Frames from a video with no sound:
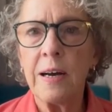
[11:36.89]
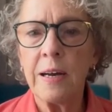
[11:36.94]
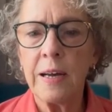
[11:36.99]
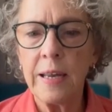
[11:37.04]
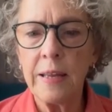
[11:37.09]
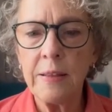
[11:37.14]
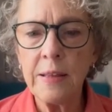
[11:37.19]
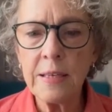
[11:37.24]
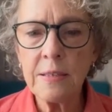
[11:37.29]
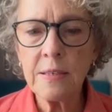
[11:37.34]

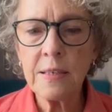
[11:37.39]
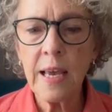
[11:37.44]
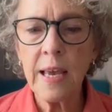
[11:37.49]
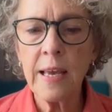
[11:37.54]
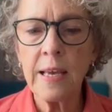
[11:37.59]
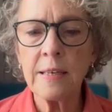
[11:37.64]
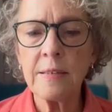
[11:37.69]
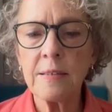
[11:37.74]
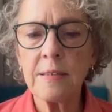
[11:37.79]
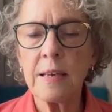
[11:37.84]
In this
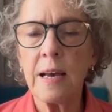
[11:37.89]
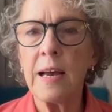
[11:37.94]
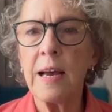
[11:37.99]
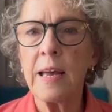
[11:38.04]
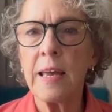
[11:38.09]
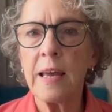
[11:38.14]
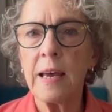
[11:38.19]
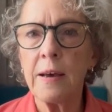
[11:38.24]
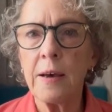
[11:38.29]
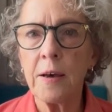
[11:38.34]
case,
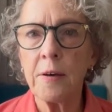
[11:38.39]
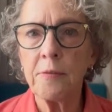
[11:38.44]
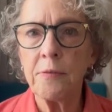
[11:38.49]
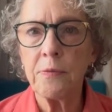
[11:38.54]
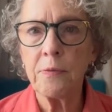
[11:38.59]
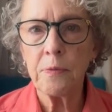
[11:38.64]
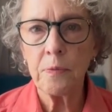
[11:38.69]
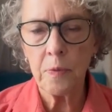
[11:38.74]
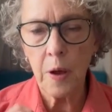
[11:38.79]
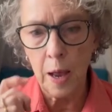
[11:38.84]

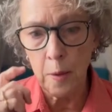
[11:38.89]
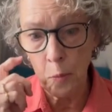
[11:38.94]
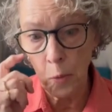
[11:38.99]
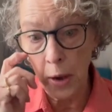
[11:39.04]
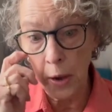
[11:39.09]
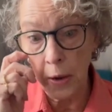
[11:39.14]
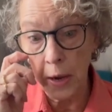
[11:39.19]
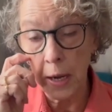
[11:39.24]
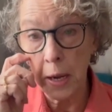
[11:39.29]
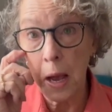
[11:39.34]
I'm
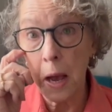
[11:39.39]
wearing